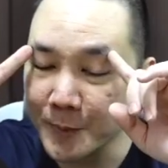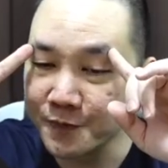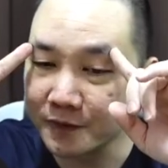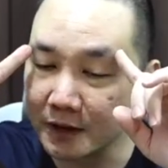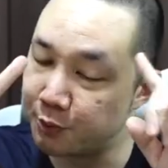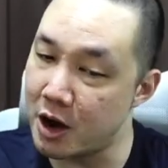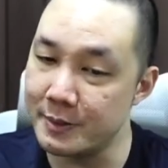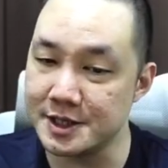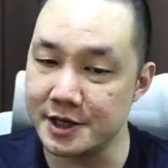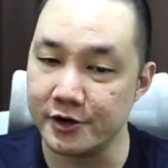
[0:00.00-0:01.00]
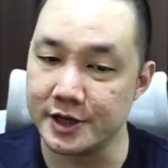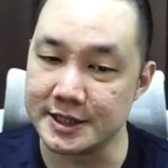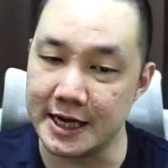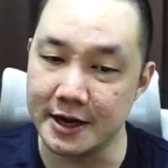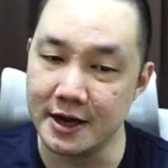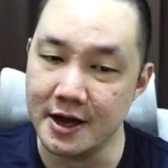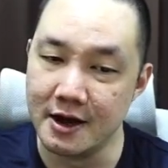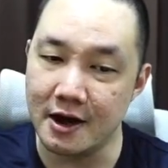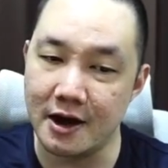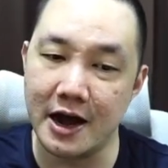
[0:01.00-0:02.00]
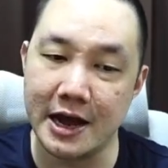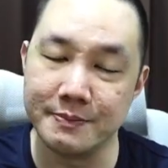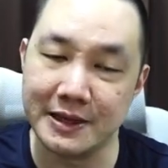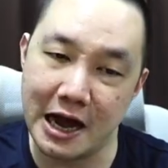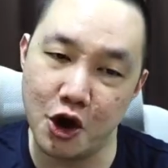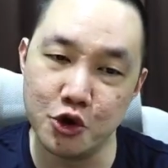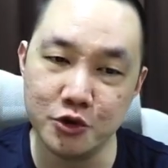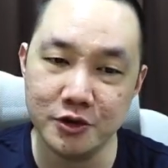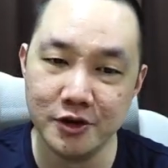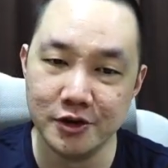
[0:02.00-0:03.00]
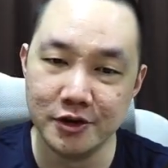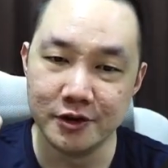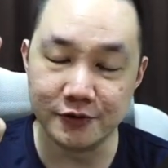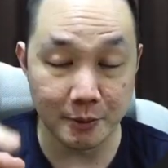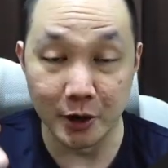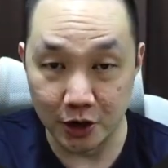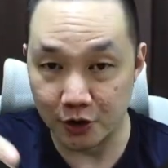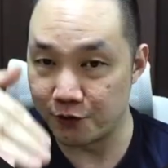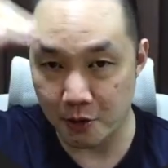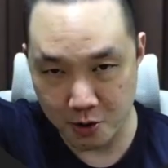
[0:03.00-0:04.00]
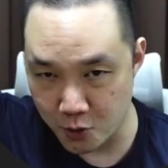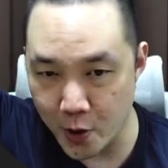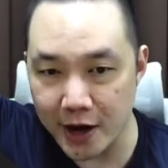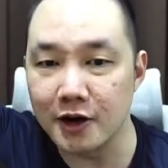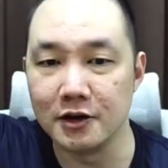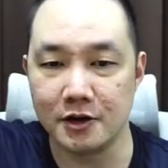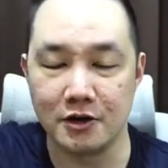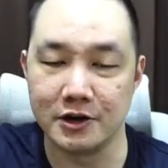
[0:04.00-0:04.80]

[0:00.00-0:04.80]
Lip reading: the premise here is that I am now from way early on.